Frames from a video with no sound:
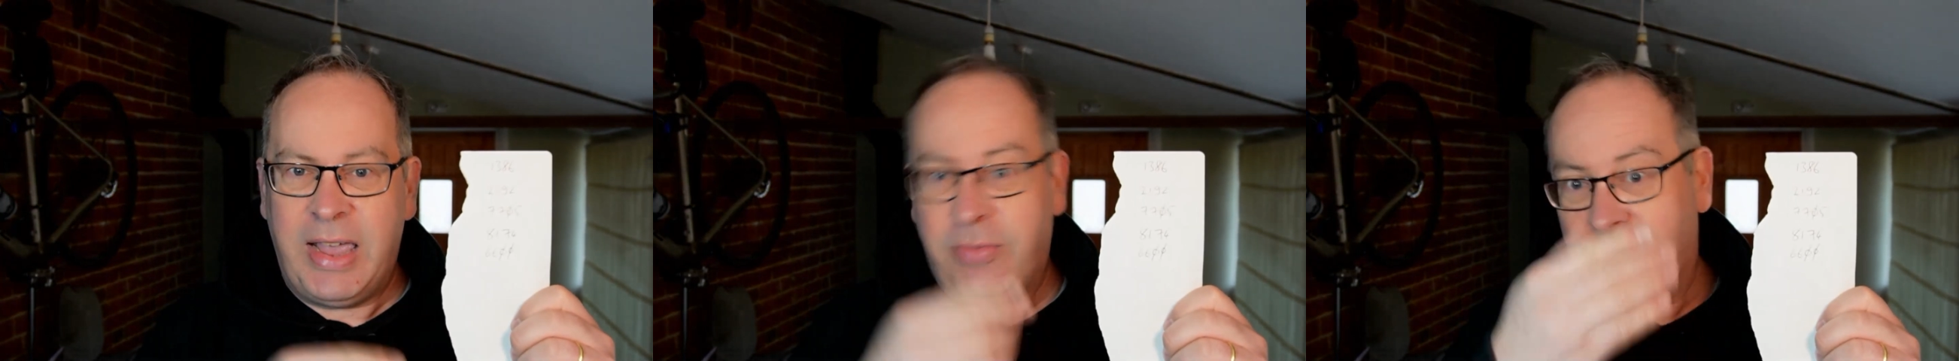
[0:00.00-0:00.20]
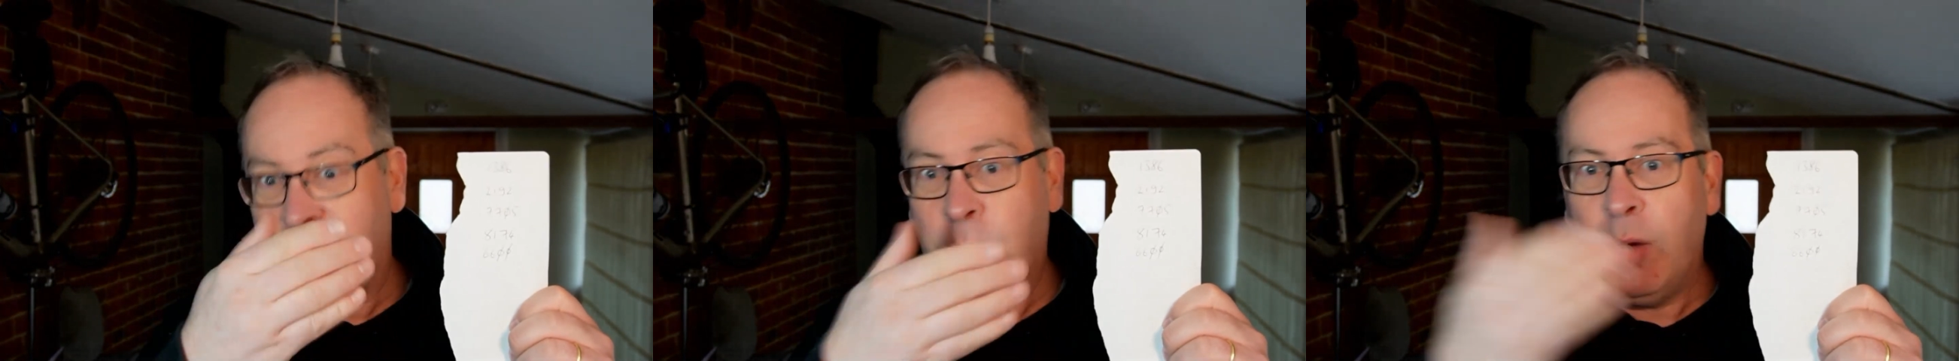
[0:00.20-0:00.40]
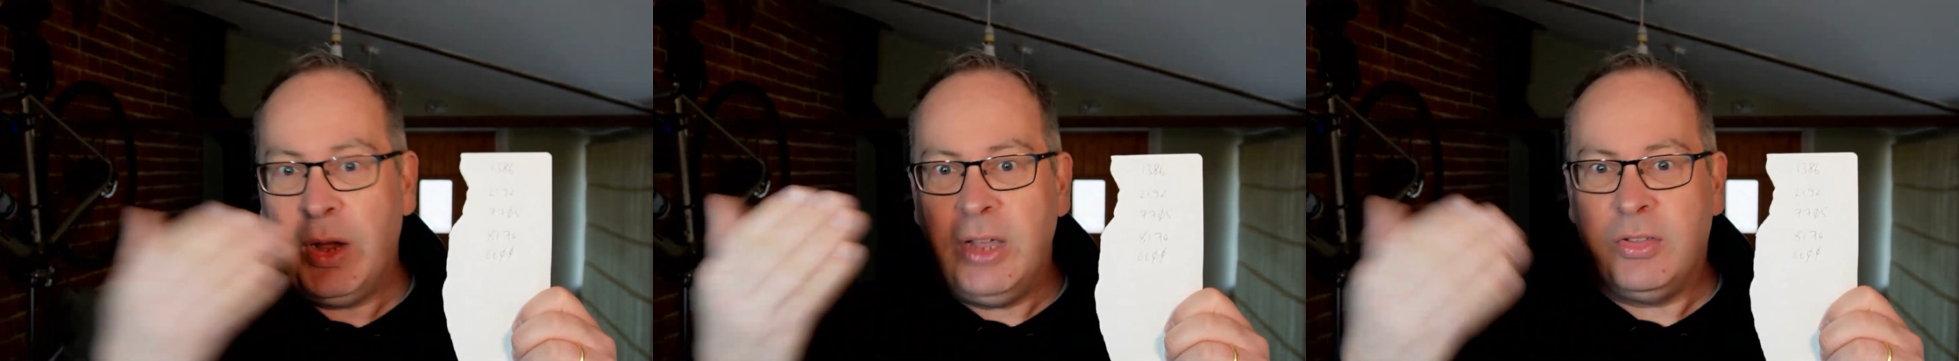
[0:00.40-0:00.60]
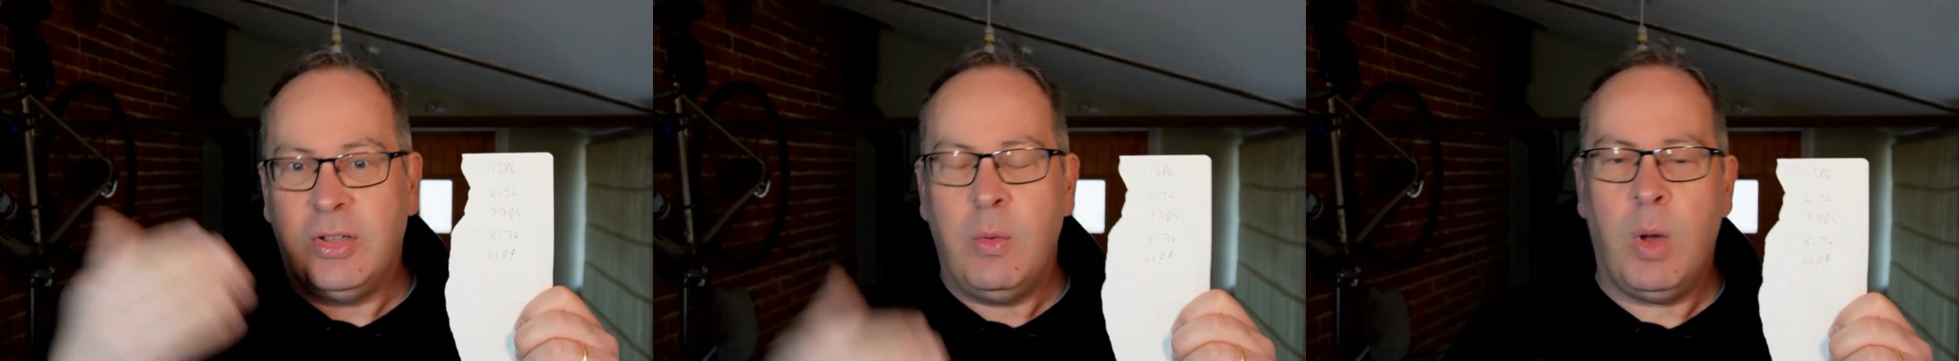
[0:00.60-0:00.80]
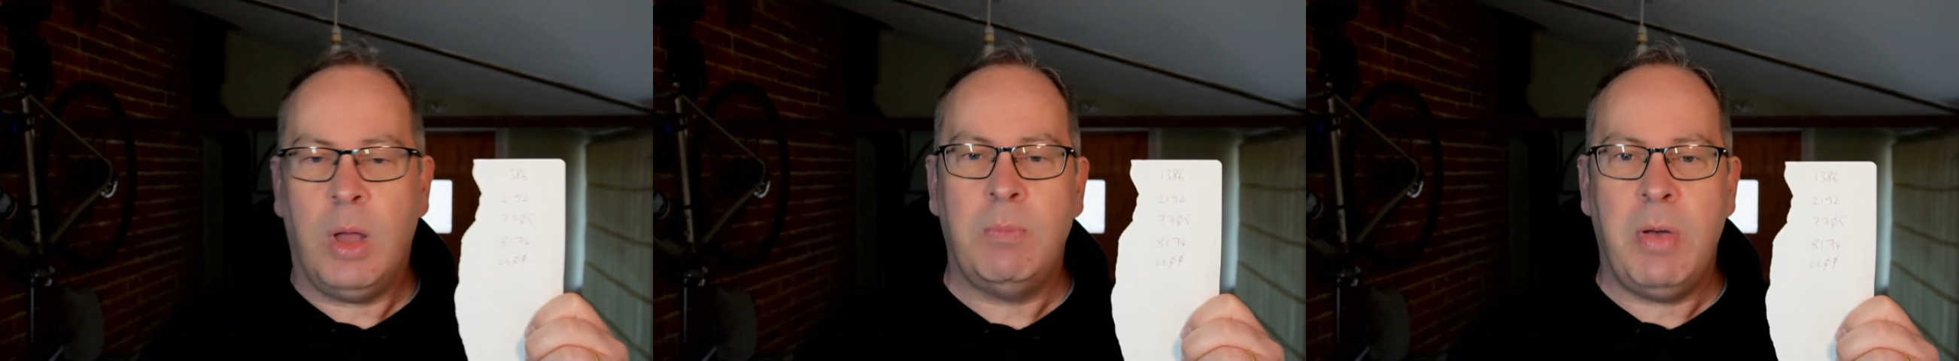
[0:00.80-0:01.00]
if we're using
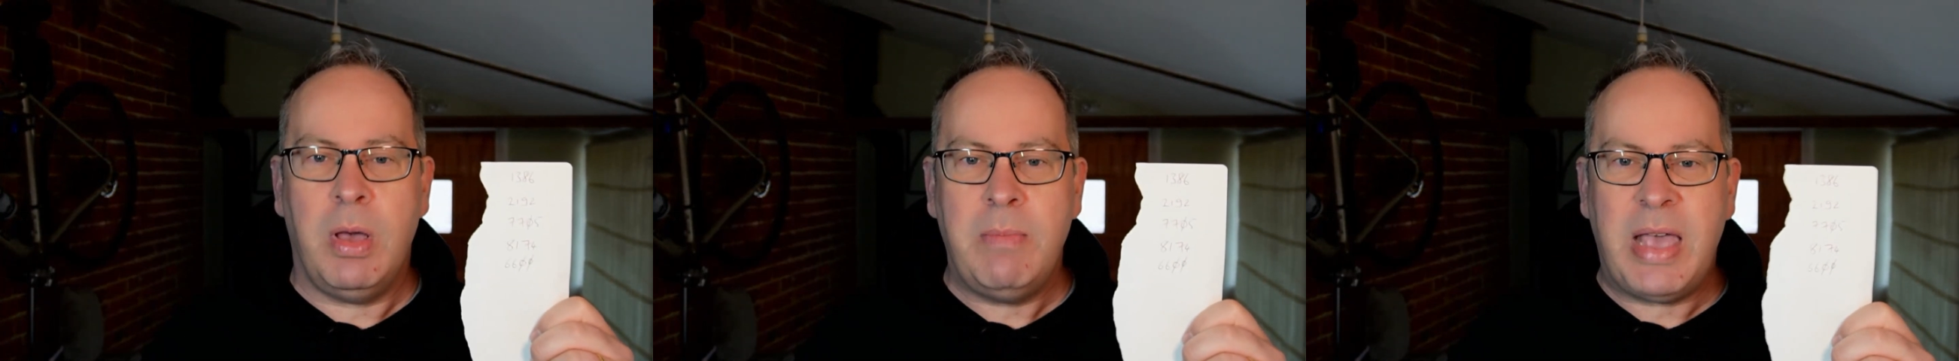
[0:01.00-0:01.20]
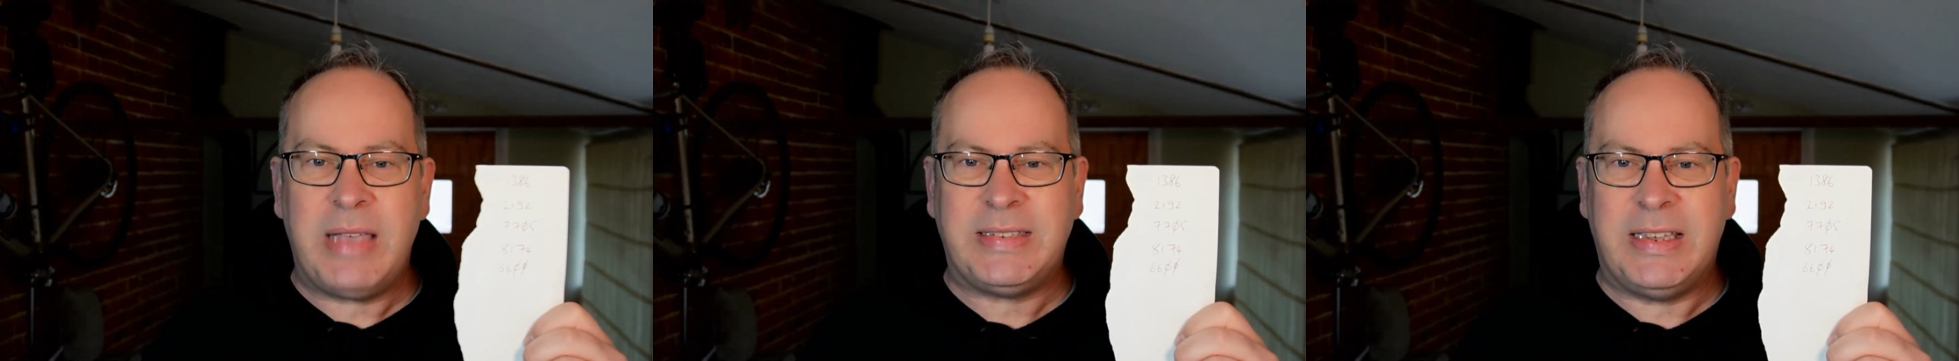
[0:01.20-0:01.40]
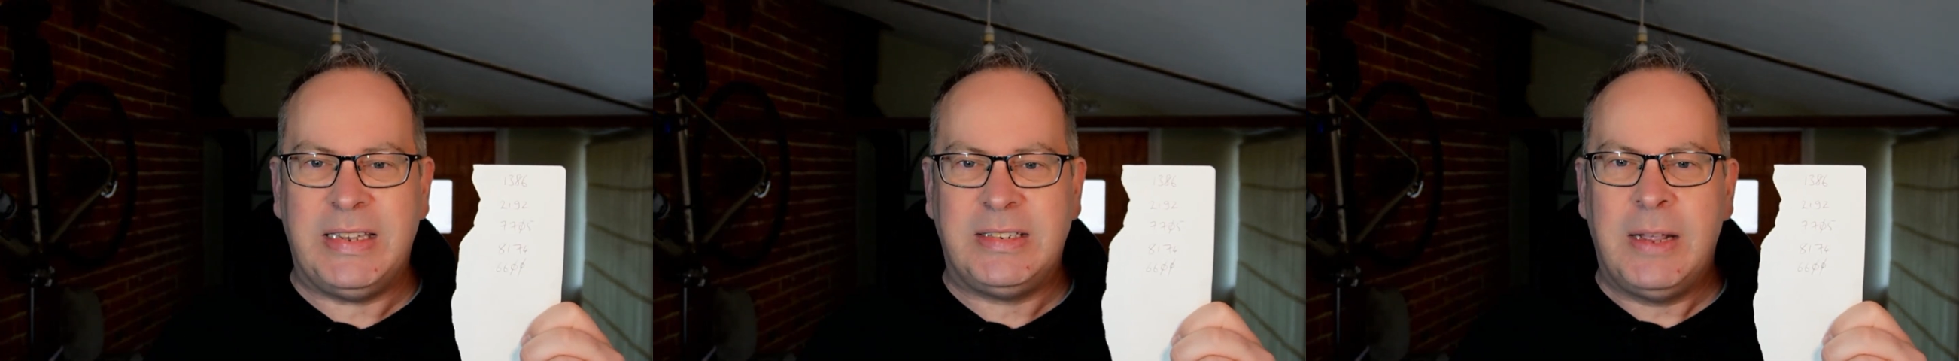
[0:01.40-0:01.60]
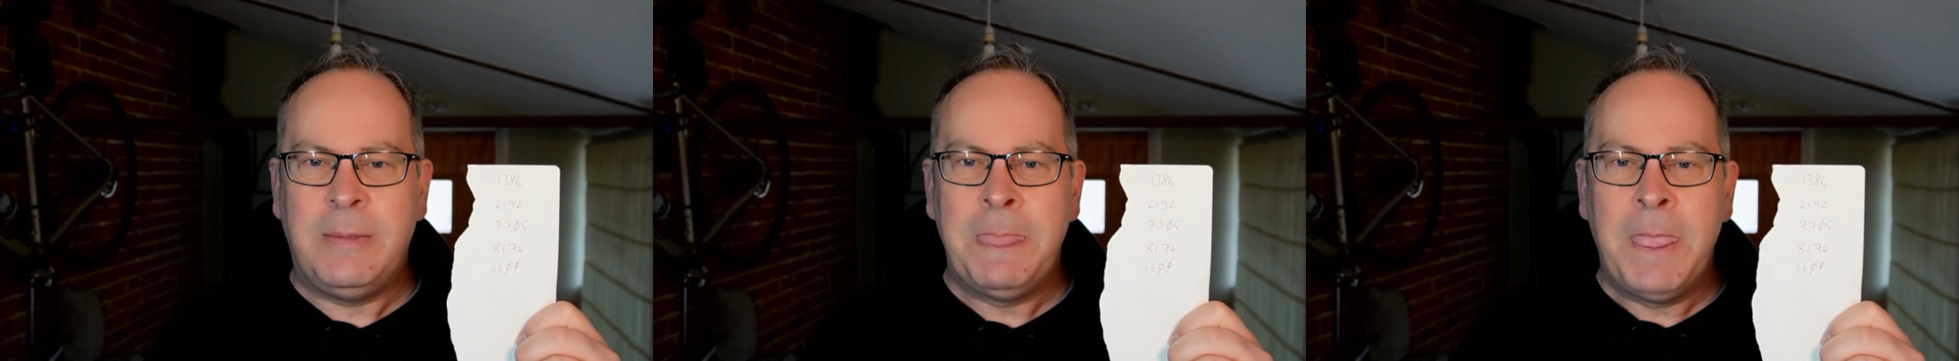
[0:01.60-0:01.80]
one per message,